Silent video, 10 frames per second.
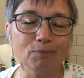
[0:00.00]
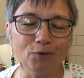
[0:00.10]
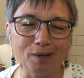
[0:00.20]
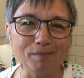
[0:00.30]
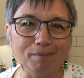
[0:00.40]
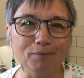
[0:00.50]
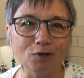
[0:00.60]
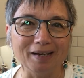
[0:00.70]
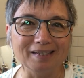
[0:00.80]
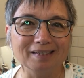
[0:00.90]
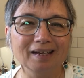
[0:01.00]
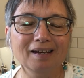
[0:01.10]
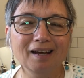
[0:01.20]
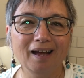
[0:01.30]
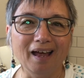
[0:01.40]
premium price.
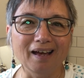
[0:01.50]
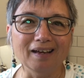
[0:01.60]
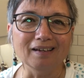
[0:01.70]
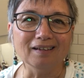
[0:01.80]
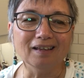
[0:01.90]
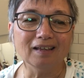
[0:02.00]
And